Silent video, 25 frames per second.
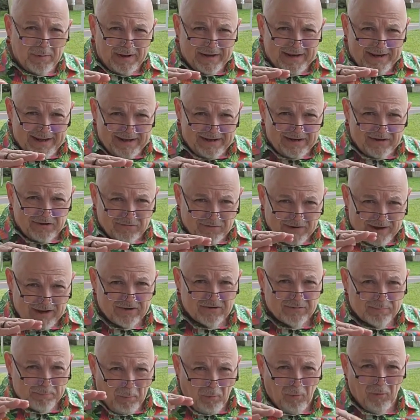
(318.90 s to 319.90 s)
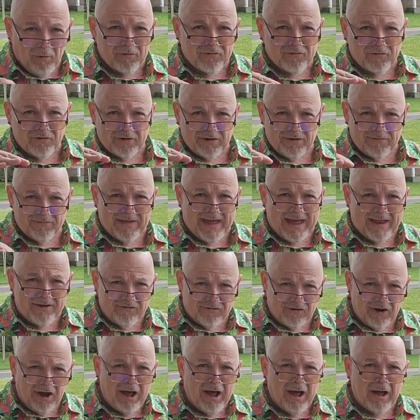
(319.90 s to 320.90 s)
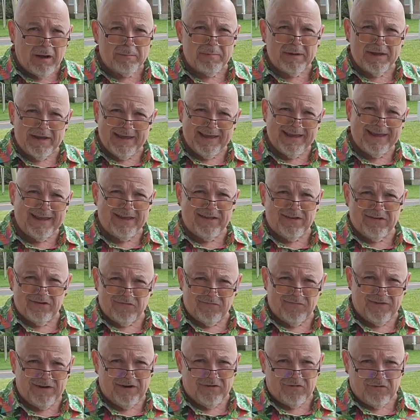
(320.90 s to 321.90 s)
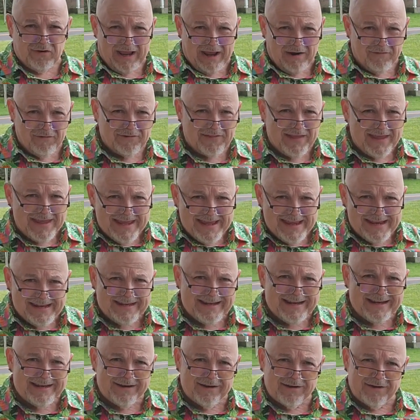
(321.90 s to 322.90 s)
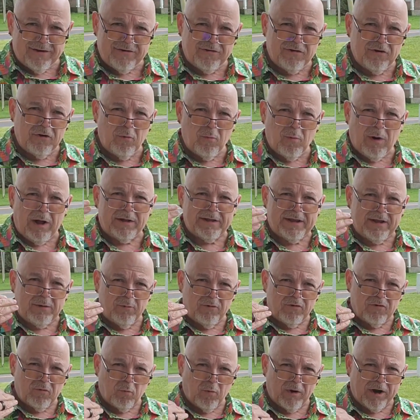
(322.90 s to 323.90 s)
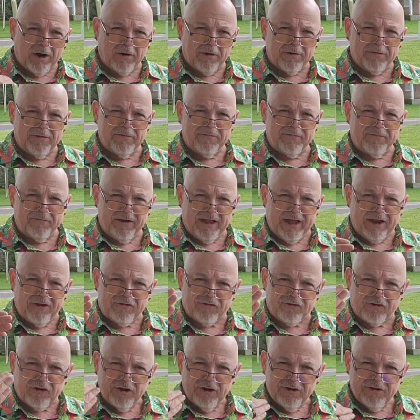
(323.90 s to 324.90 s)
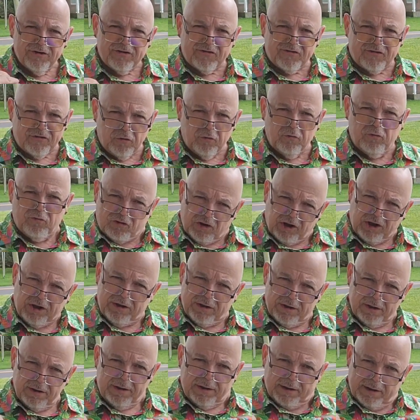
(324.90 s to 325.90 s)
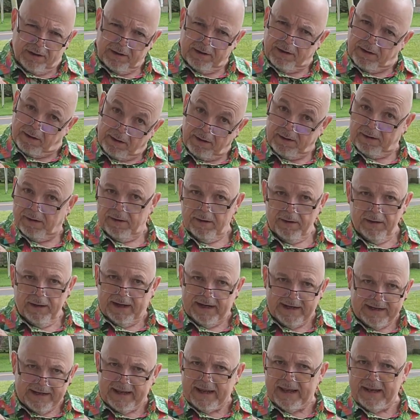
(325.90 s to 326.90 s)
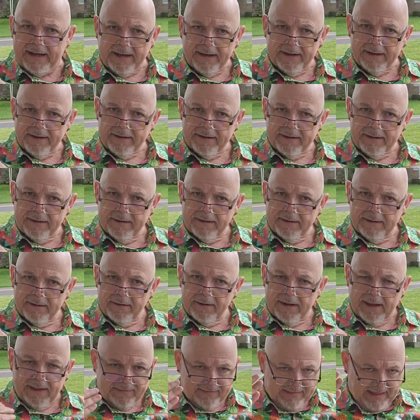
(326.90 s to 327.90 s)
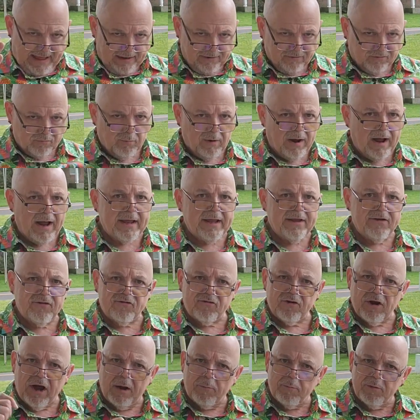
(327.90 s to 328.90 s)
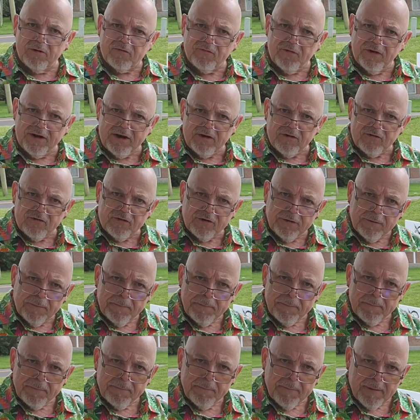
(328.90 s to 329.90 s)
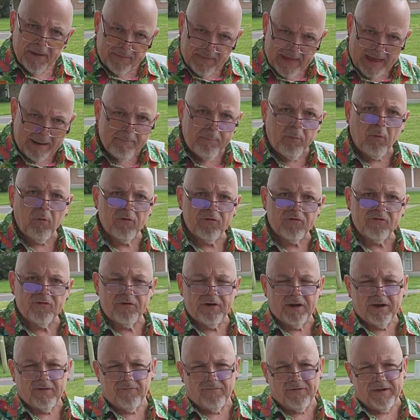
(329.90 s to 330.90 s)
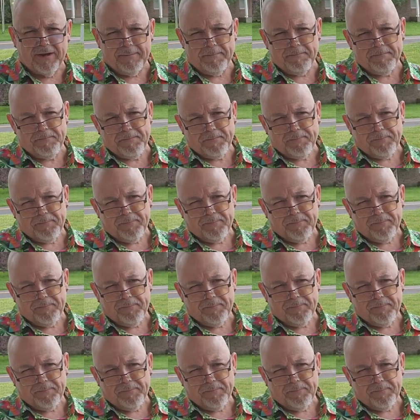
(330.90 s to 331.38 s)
but it is his portion of that job is finished. Everything he needed to do while he was wearing the flesh suit, he did. That's why his job was finished, that portion of it.